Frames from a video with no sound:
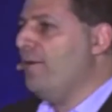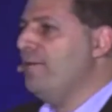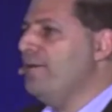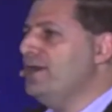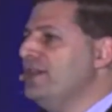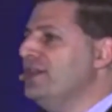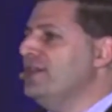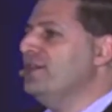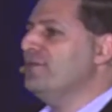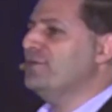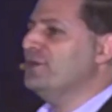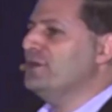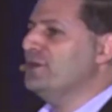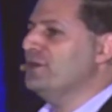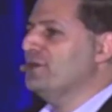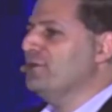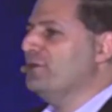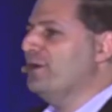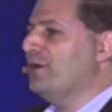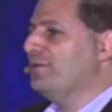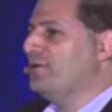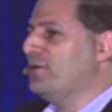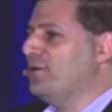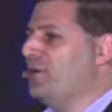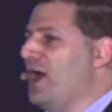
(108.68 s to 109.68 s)
many of you,
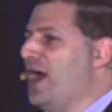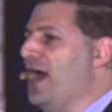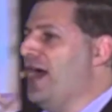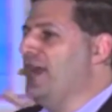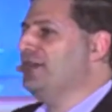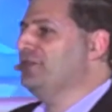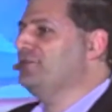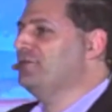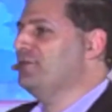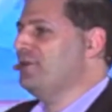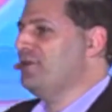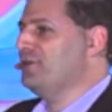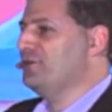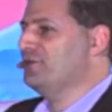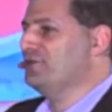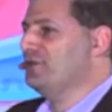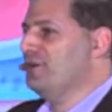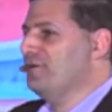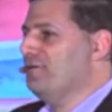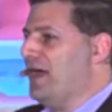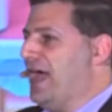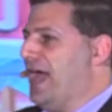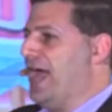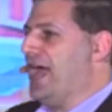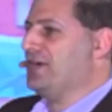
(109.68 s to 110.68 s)
if you're honest with
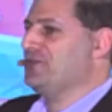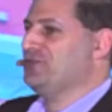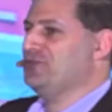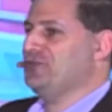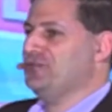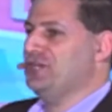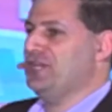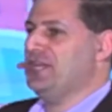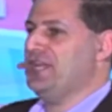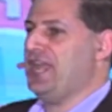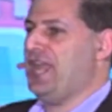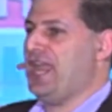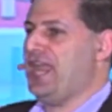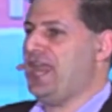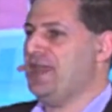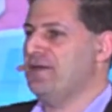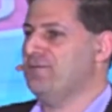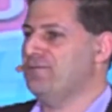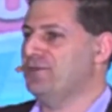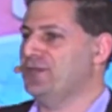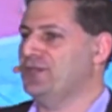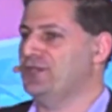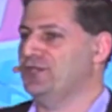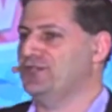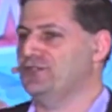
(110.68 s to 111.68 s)
yourself, actually came
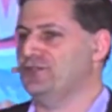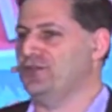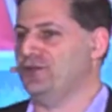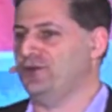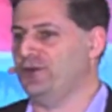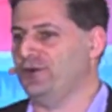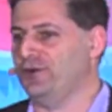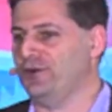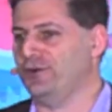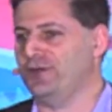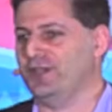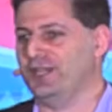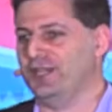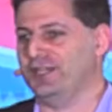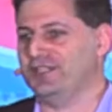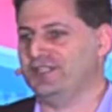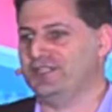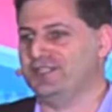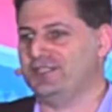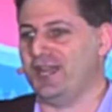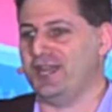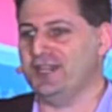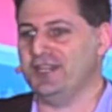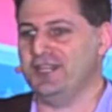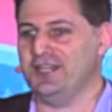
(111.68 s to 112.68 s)
because you heard it's
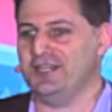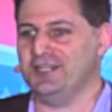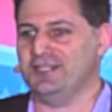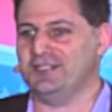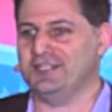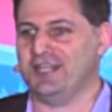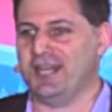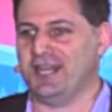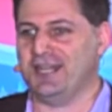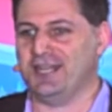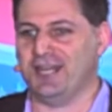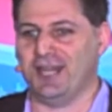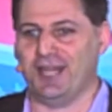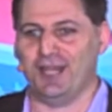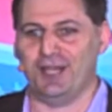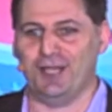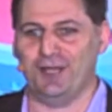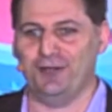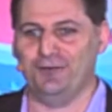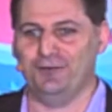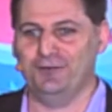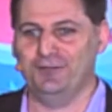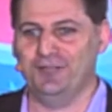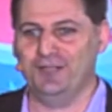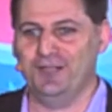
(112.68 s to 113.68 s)
sunny in San
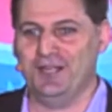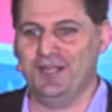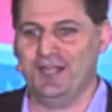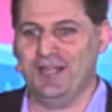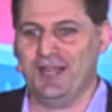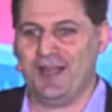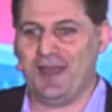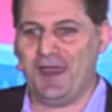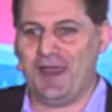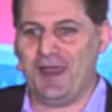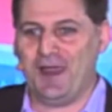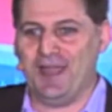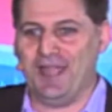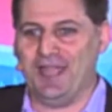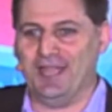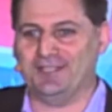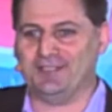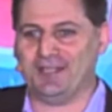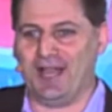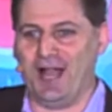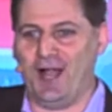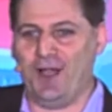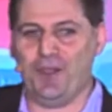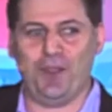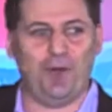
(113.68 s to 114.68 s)
Diego, it's
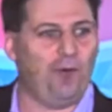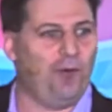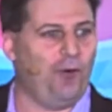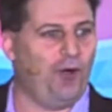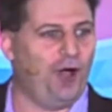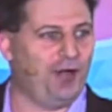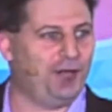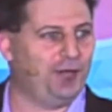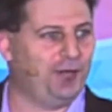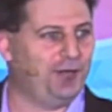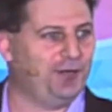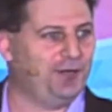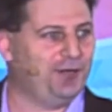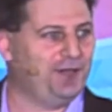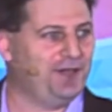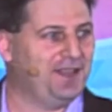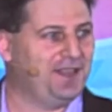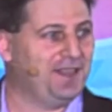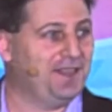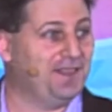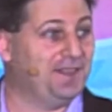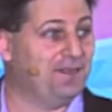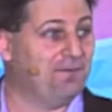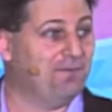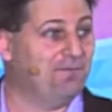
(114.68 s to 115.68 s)
on the water,
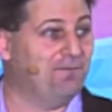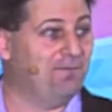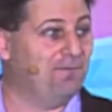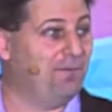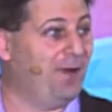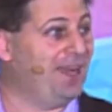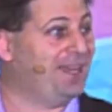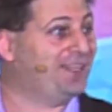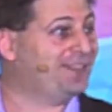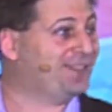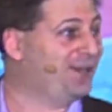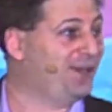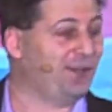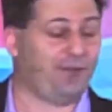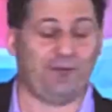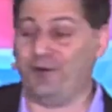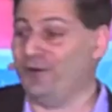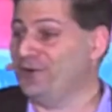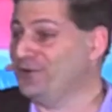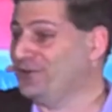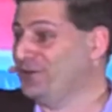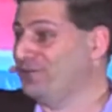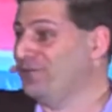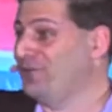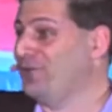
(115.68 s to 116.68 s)
Mike's going to
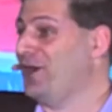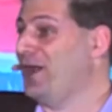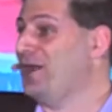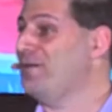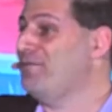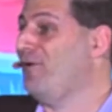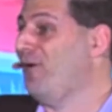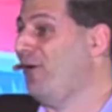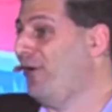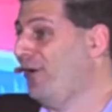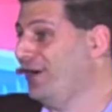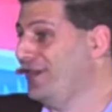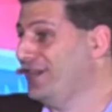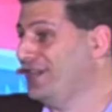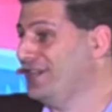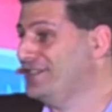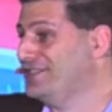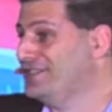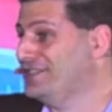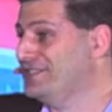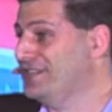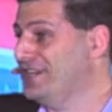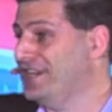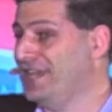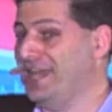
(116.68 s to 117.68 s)
throw some great
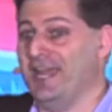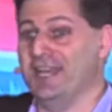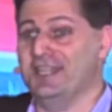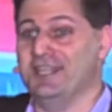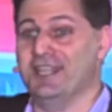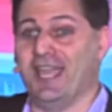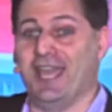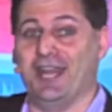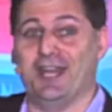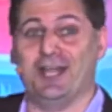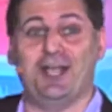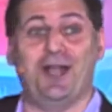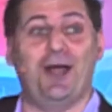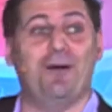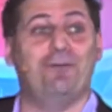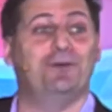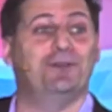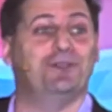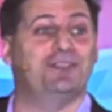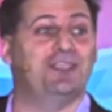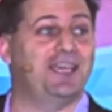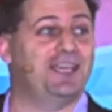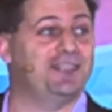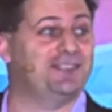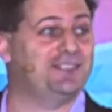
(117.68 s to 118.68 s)
parties, and you got a couple
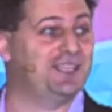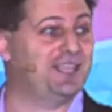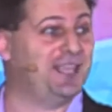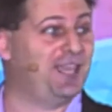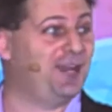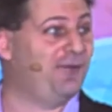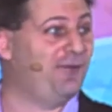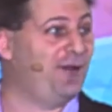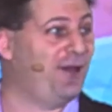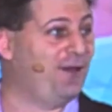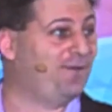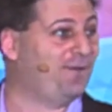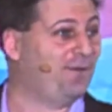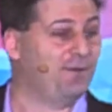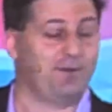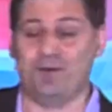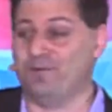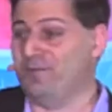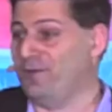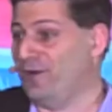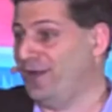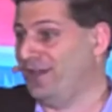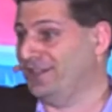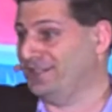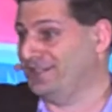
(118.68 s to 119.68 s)
days to get away from your
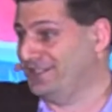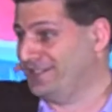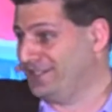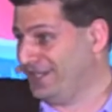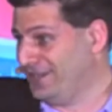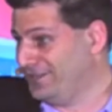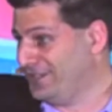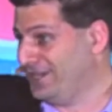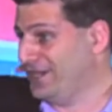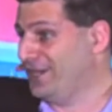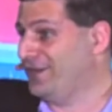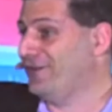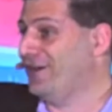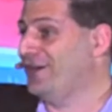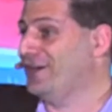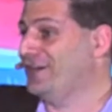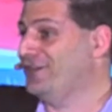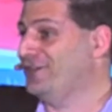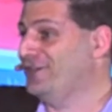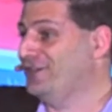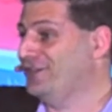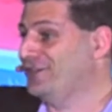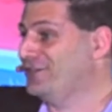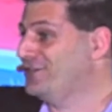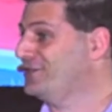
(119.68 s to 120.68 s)
boss? It sounds like a
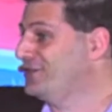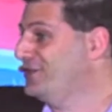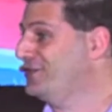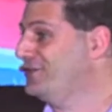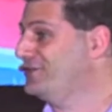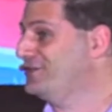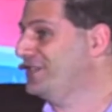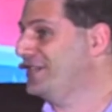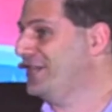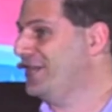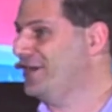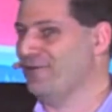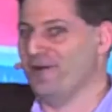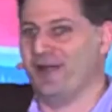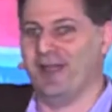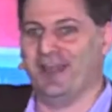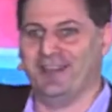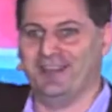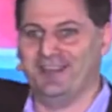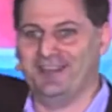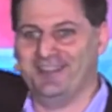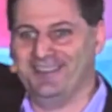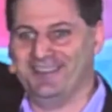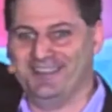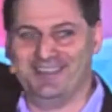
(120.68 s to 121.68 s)
good excuse to get away.
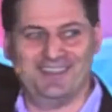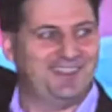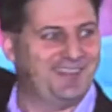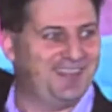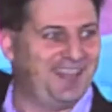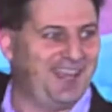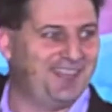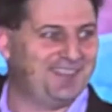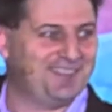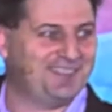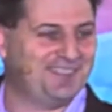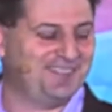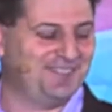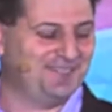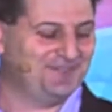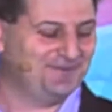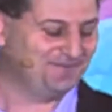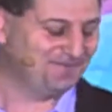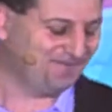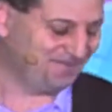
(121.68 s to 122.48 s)
Yes?